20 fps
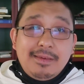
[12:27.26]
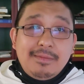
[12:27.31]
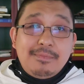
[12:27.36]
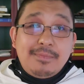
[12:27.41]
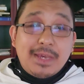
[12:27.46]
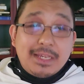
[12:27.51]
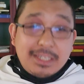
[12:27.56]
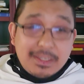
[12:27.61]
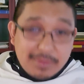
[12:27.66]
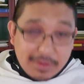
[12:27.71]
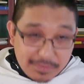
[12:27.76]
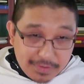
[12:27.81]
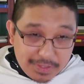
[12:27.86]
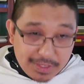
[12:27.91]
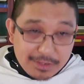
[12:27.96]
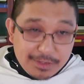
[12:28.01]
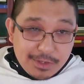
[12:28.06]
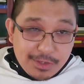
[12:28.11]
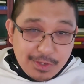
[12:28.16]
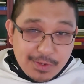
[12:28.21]
Best of
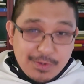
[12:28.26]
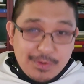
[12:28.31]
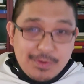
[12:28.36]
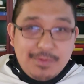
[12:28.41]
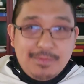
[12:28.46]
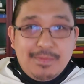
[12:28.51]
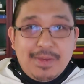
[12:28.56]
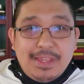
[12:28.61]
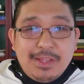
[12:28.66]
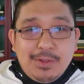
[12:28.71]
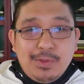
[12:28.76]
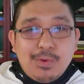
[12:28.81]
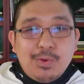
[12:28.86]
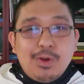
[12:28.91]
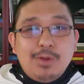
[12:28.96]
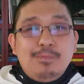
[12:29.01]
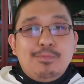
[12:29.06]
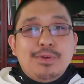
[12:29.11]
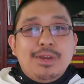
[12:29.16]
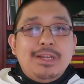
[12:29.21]
everything to you. May the
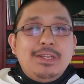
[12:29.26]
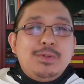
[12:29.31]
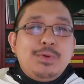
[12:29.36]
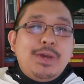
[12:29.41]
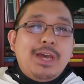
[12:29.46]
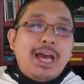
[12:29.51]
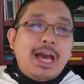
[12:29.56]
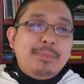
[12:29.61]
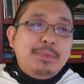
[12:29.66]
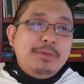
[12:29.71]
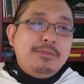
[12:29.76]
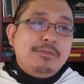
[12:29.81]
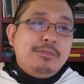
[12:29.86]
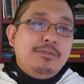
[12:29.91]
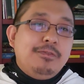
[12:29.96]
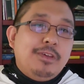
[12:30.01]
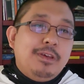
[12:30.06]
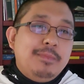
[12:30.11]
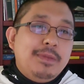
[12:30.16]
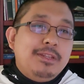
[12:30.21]
Lord bring to a happy
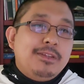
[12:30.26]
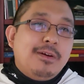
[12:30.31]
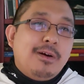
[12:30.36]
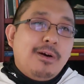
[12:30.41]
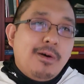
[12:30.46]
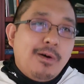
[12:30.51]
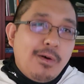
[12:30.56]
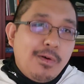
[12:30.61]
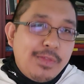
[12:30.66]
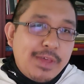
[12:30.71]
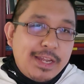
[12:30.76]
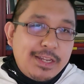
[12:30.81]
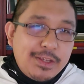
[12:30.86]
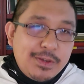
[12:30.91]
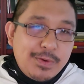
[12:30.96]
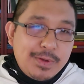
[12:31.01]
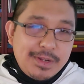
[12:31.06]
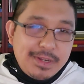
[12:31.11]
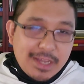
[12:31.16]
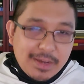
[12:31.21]
fulfillment all that
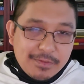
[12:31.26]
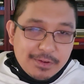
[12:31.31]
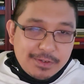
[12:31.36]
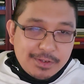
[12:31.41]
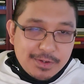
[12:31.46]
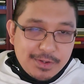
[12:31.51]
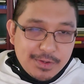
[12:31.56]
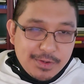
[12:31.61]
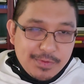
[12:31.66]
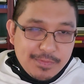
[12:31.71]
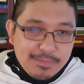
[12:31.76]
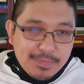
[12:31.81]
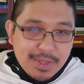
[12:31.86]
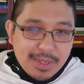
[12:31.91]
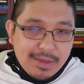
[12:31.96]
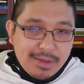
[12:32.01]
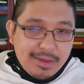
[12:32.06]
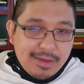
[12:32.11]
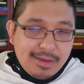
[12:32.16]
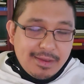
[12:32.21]
you endeavor to do.
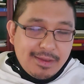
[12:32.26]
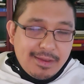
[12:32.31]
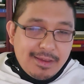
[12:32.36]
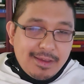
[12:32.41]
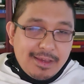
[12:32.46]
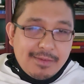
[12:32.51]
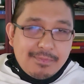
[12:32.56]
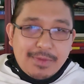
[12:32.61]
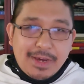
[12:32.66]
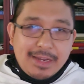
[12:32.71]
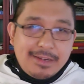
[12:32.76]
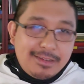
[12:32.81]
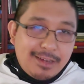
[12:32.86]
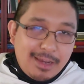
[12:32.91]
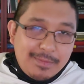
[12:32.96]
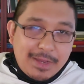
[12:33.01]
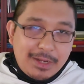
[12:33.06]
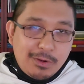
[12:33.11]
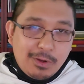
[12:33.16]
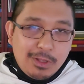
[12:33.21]
My
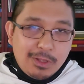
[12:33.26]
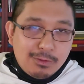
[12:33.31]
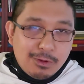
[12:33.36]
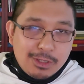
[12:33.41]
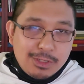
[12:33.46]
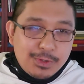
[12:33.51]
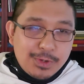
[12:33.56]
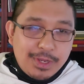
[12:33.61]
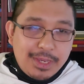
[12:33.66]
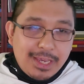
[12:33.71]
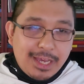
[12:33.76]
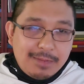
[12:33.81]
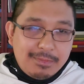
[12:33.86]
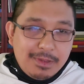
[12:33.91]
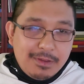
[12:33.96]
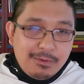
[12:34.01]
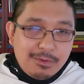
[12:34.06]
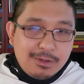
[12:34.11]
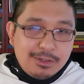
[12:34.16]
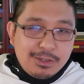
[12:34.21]
time at Holy Rosary
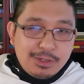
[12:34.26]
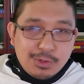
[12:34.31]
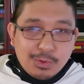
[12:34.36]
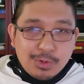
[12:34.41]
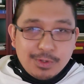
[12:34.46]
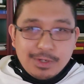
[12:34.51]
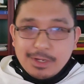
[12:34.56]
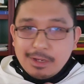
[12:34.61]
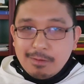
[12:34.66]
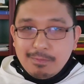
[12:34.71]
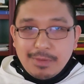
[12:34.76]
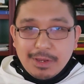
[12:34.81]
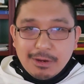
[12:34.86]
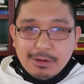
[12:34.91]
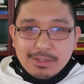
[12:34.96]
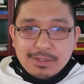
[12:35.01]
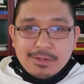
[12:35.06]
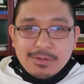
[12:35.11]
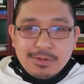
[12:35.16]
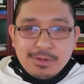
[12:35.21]
Academy was short in
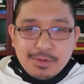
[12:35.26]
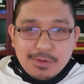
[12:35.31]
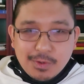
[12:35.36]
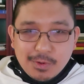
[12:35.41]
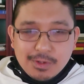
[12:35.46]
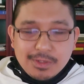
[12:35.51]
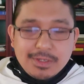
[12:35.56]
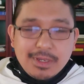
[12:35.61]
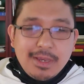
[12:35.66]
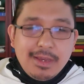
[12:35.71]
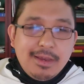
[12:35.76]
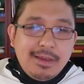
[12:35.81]
comparison to yours.